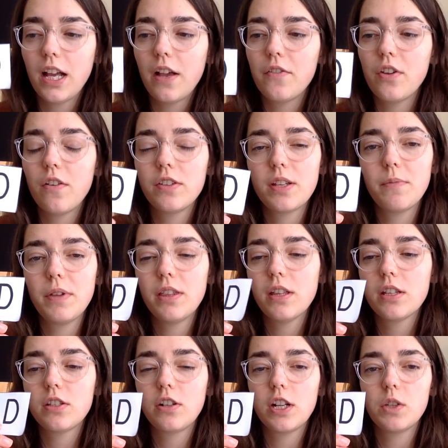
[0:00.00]
If you have something
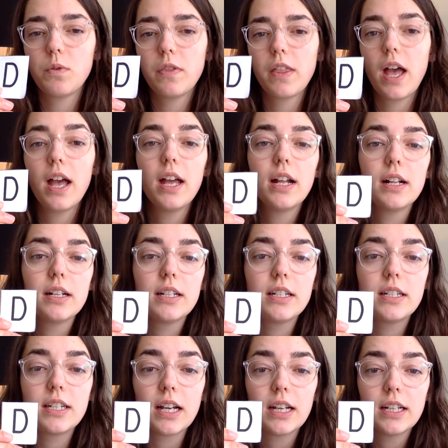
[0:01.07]
that starts with the
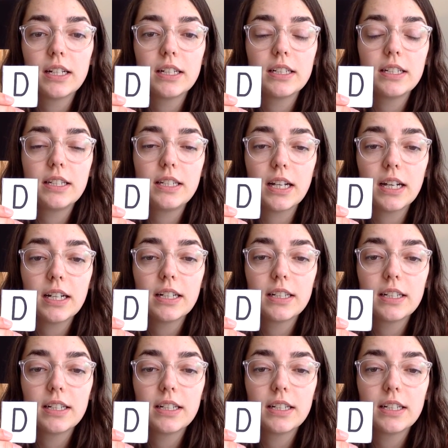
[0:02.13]
D